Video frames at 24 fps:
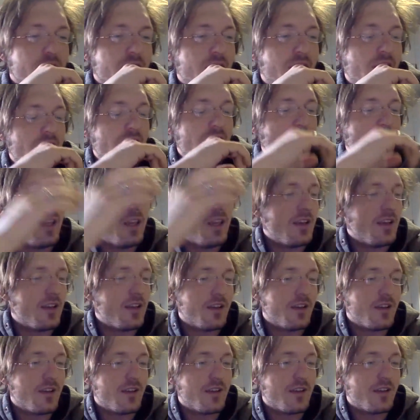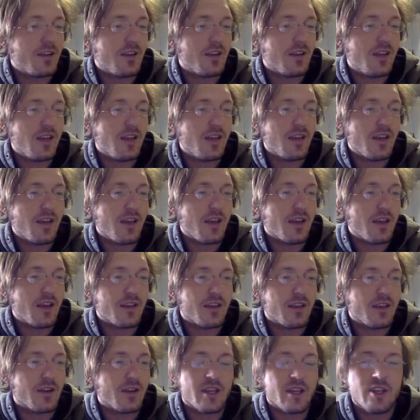he's
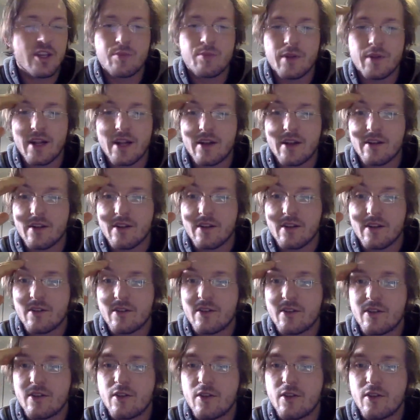been